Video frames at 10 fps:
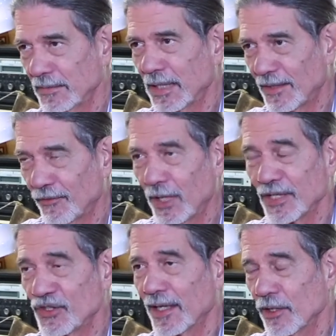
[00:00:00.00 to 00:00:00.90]
got
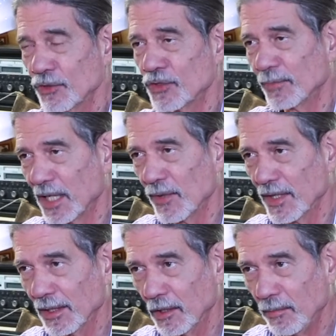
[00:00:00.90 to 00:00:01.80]
friends that I used to play
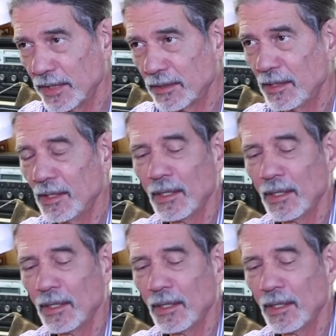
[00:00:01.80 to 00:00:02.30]
with a little bit,